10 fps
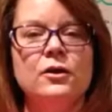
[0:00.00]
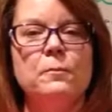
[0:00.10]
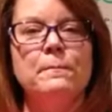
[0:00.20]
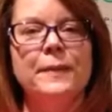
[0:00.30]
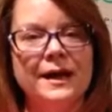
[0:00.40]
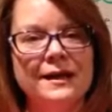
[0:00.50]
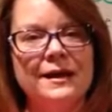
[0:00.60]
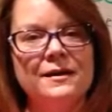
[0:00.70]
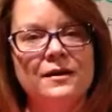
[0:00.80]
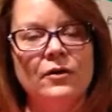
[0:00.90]
you might
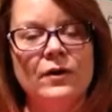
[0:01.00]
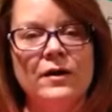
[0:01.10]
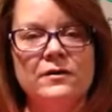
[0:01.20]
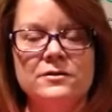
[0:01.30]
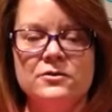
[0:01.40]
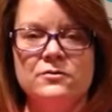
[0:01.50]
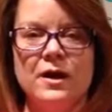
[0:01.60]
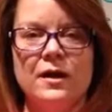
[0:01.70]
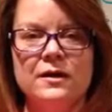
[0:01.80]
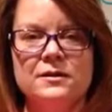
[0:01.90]
need to know how to do
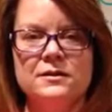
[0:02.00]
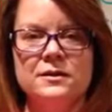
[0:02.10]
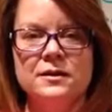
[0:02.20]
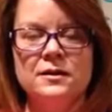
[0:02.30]
that.